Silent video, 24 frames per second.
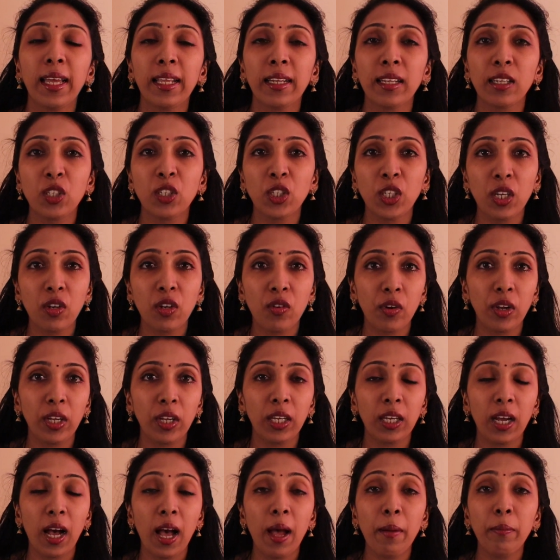energy
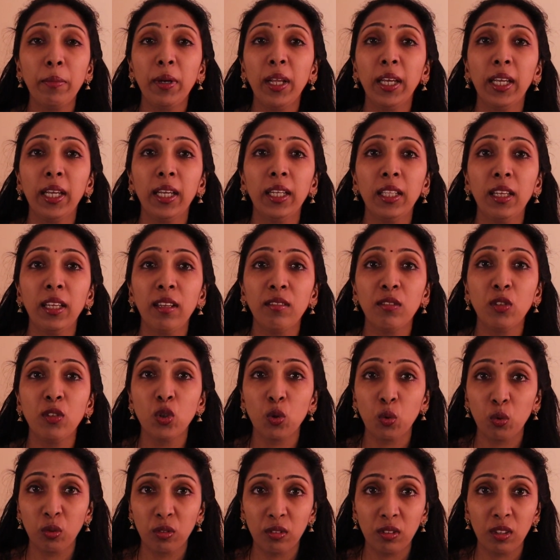drink. I am taking these
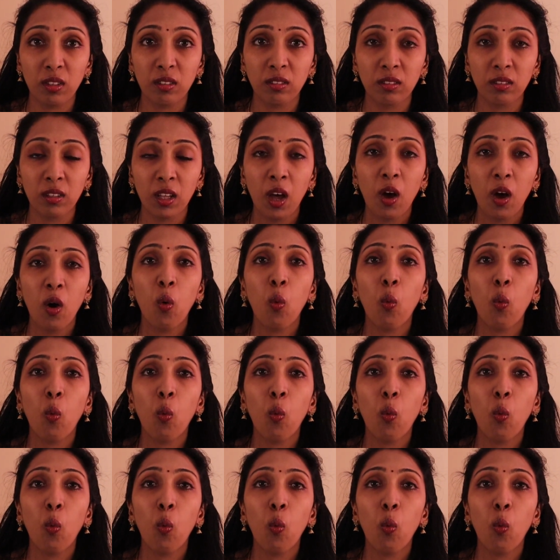juices.